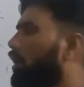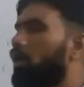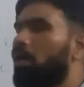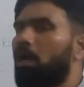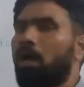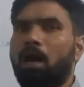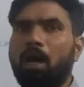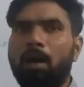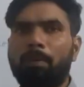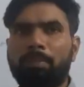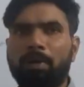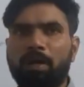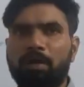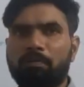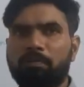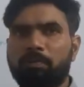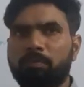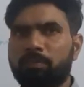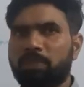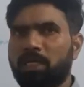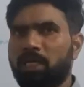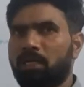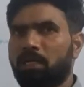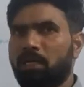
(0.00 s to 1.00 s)
apart from
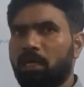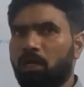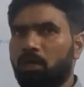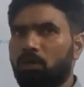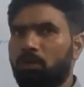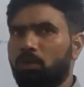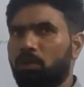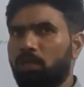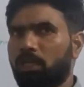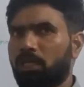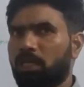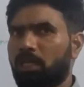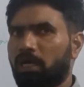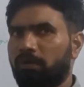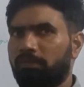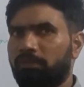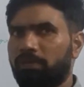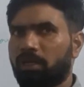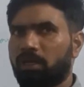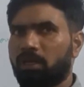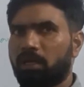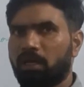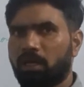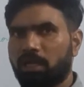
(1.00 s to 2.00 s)
that, not only in
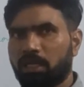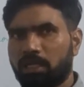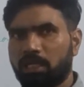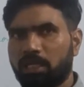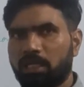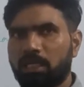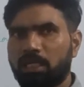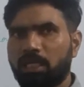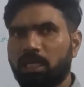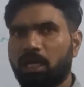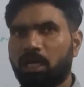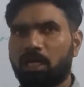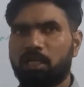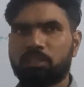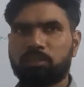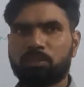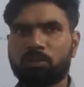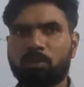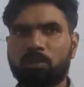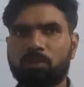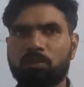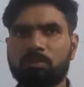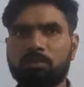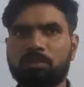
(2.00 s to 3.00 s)
Africa, in India
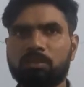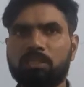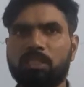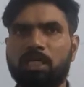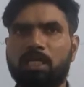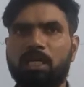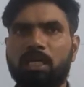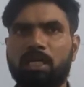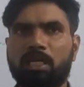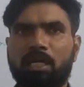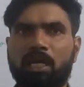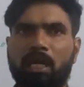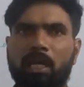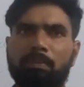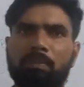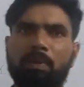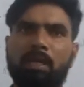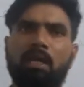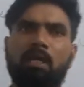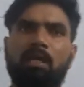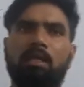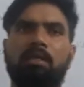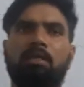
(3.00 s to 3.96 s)
also certain tribal